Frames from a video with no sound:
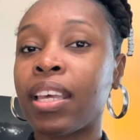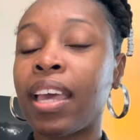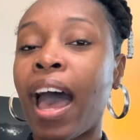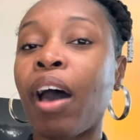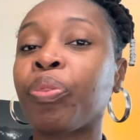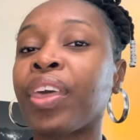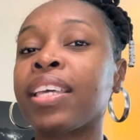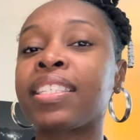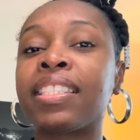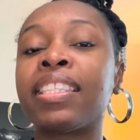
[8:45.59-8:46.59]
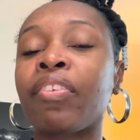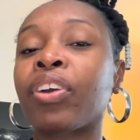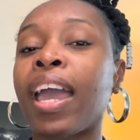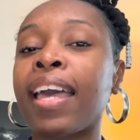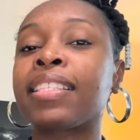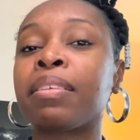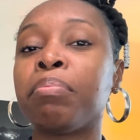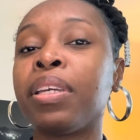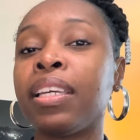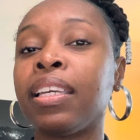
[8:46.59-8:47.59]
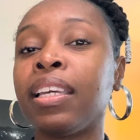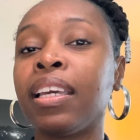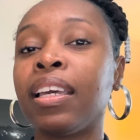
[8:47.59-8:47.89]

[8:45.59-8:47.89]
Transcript: How things never had to be